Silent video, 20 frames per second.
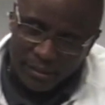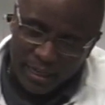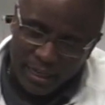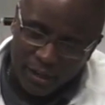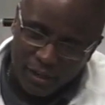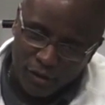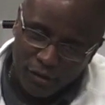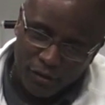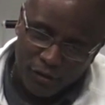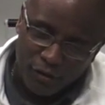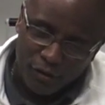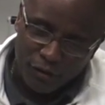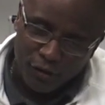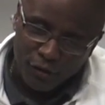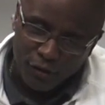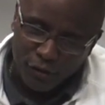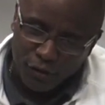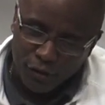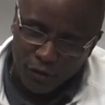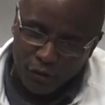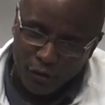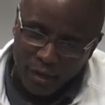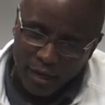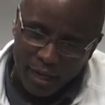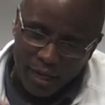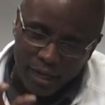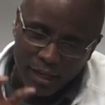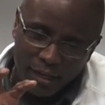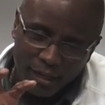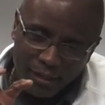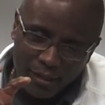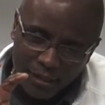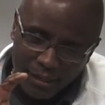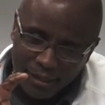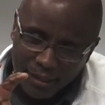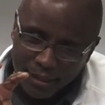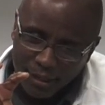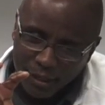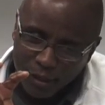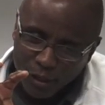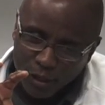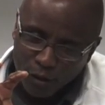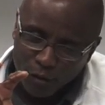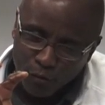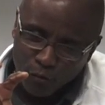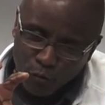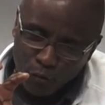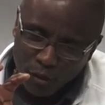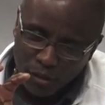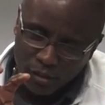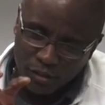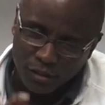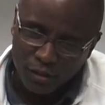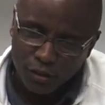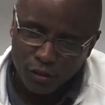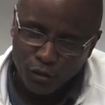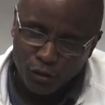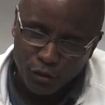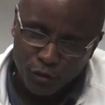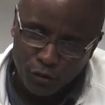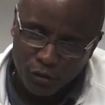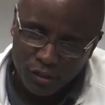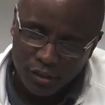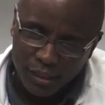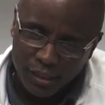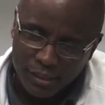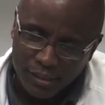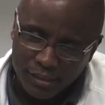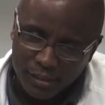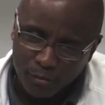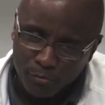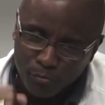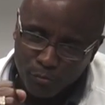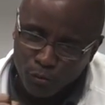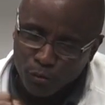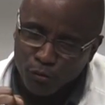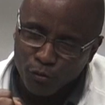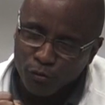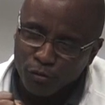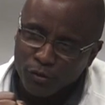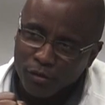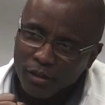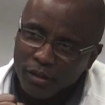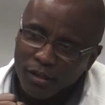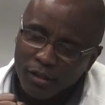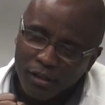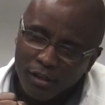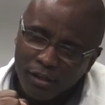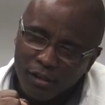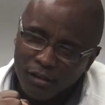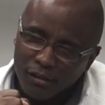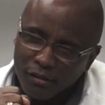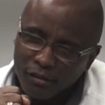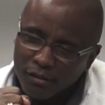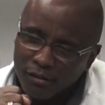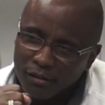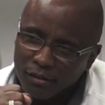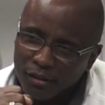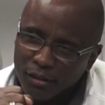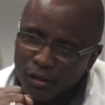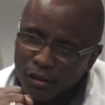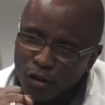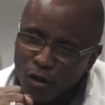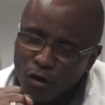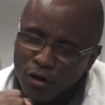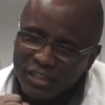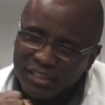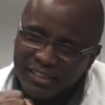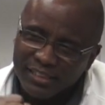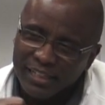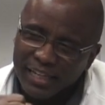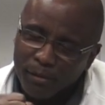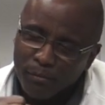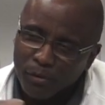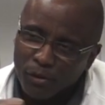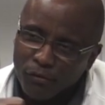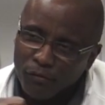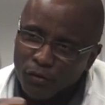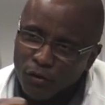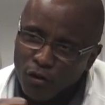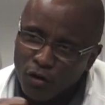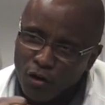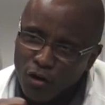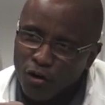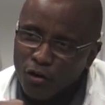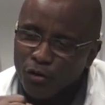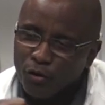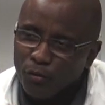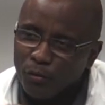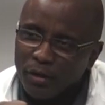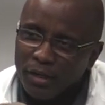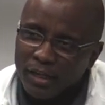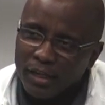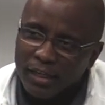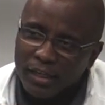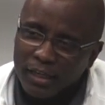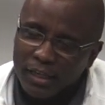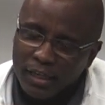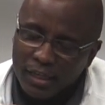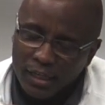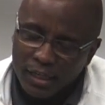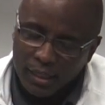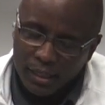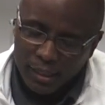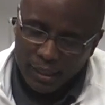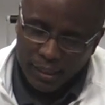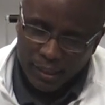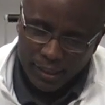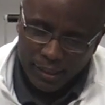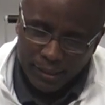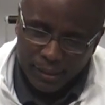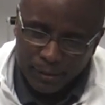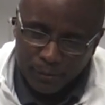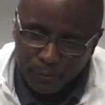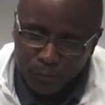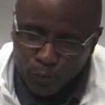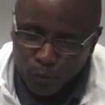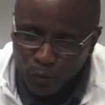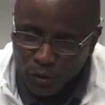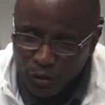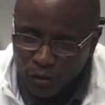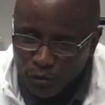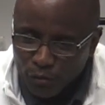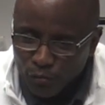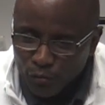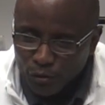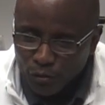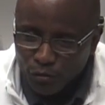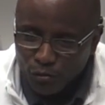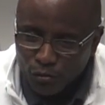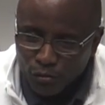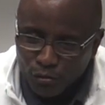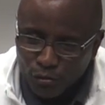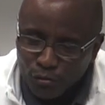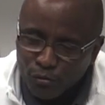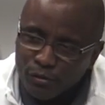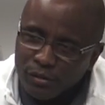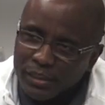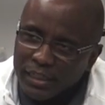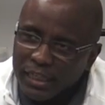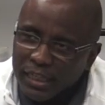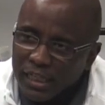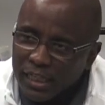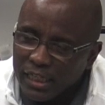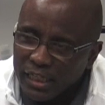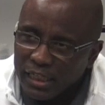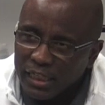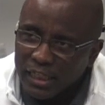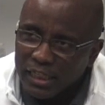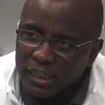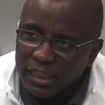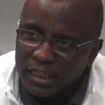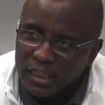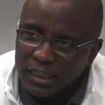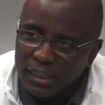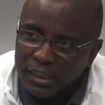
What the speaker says: taken their hand and reached into your chest and pulled a large segment of your heart away. When you lose a kid,